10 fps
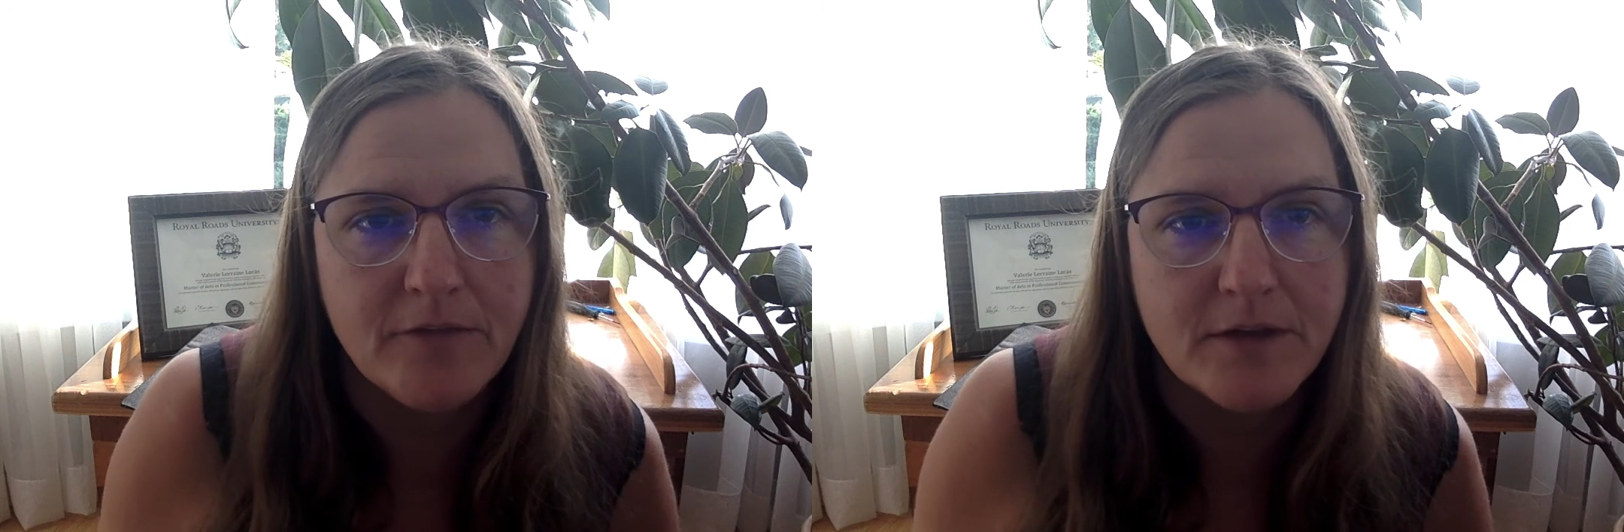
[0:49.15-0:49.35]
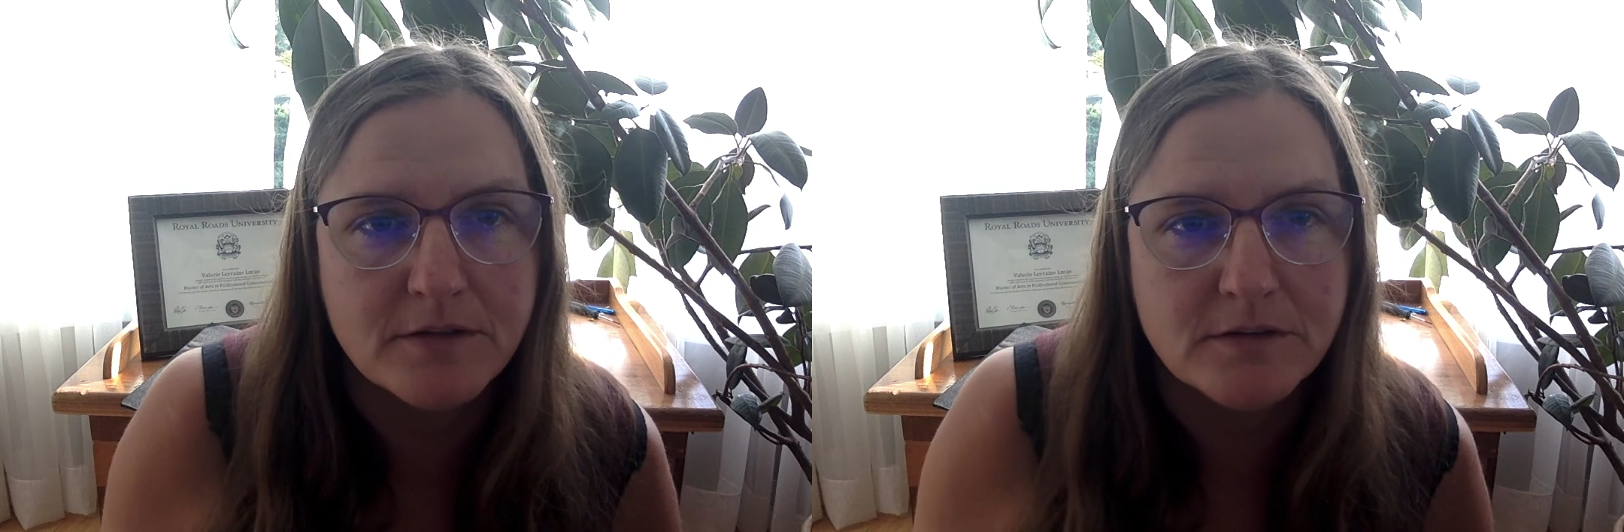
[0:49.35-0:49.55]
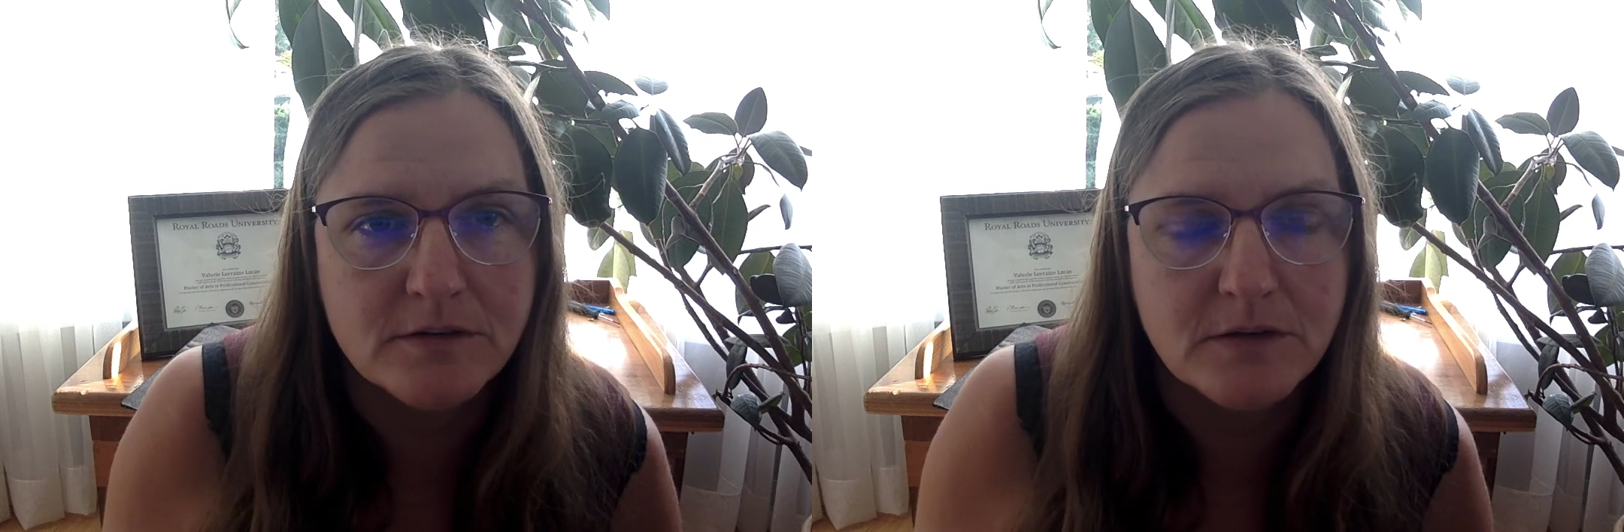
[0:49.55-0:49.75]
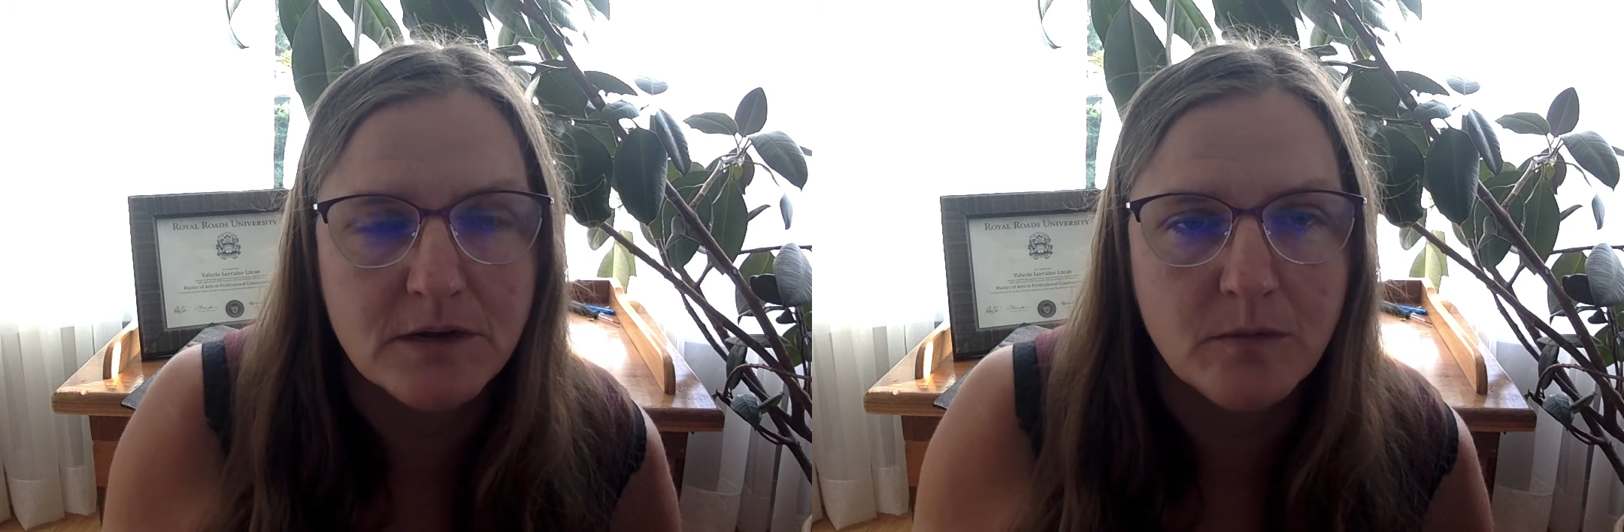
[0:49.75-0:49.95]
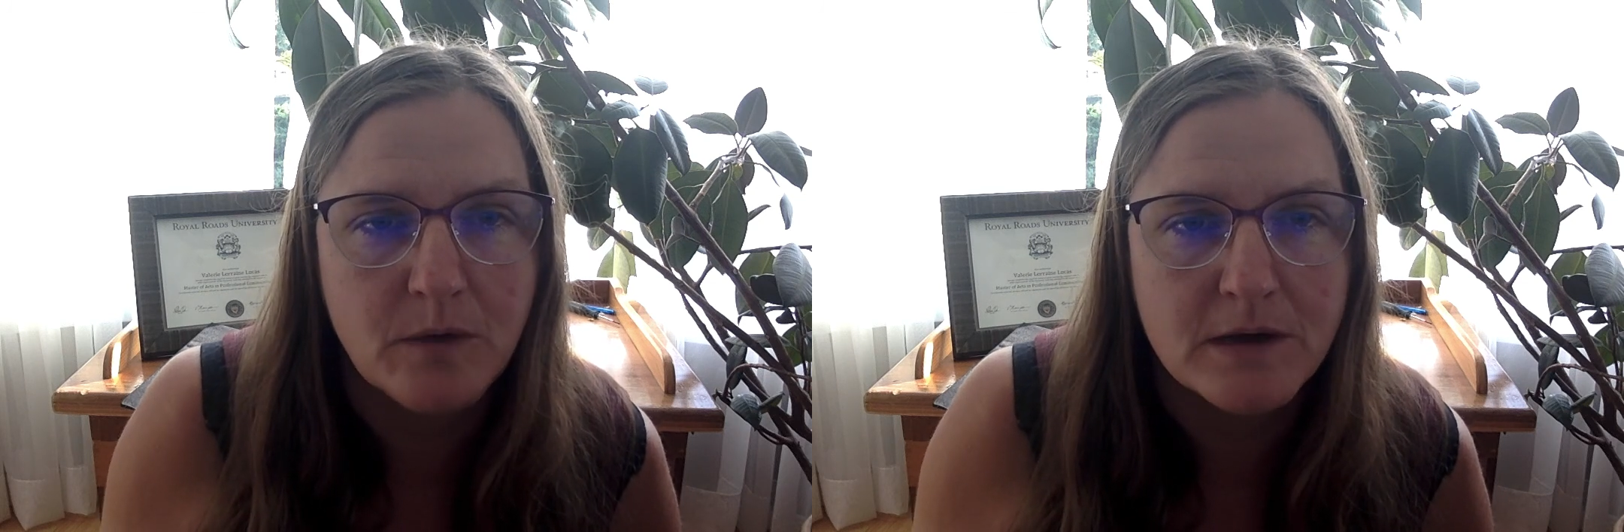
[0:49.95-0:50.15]
that
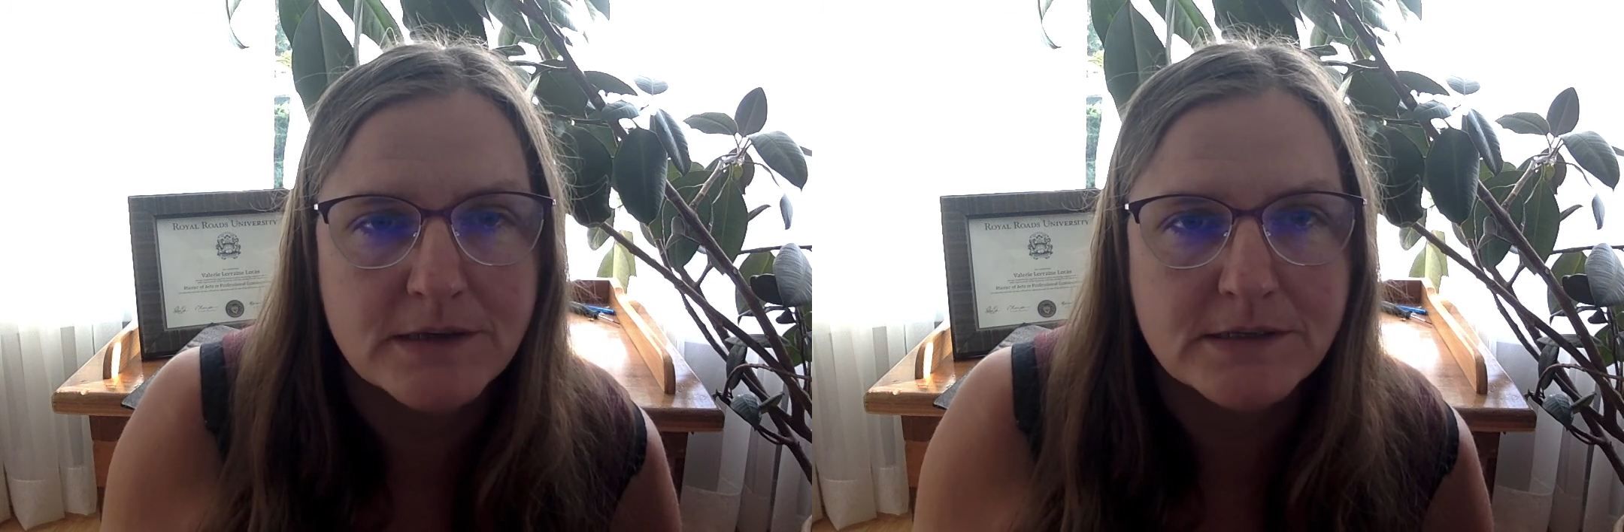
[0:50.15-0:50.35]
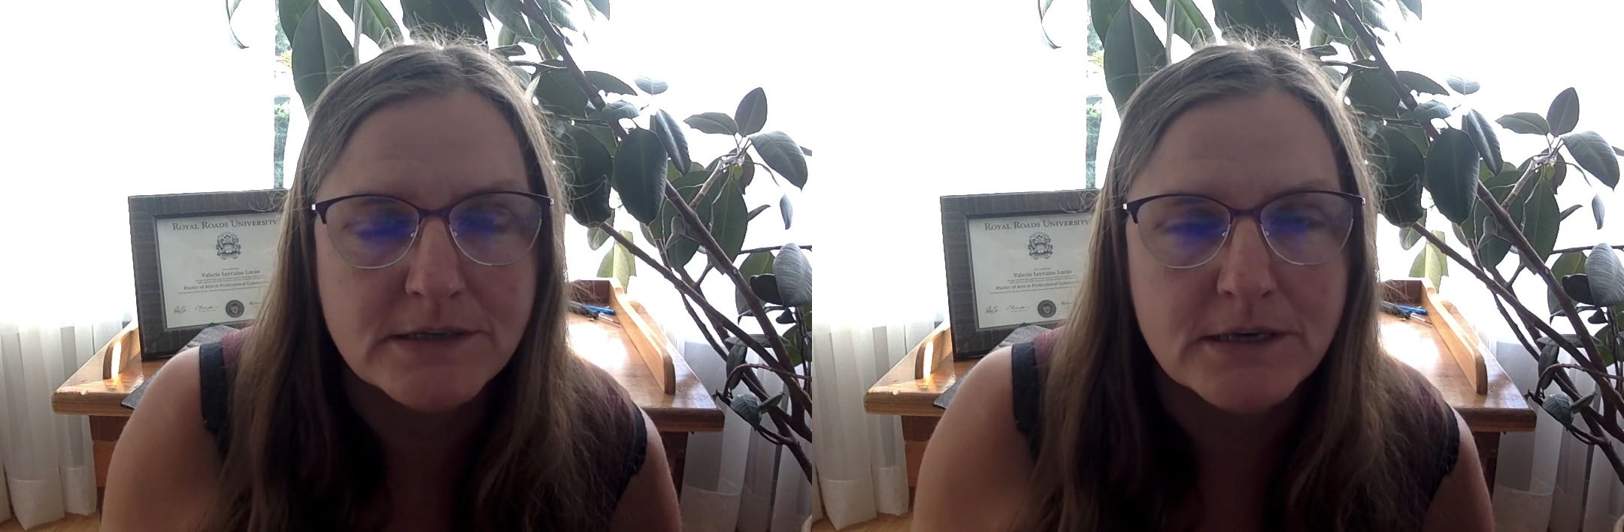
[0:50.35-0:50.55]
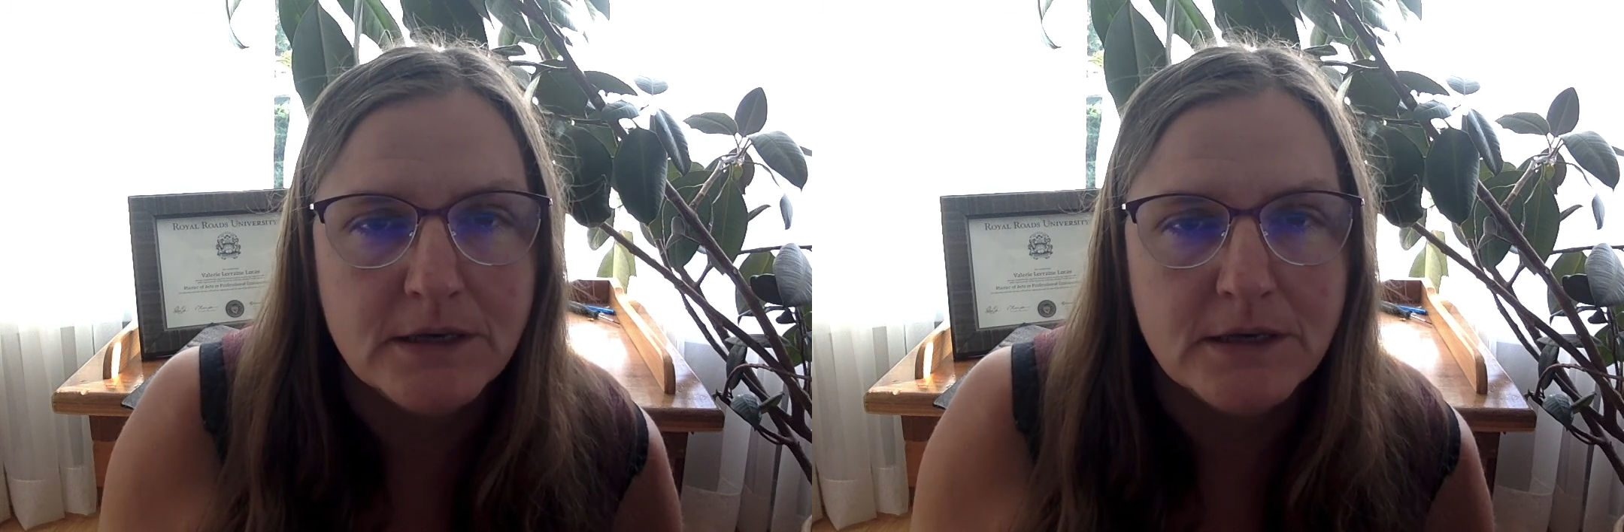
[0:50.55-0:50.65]
student was,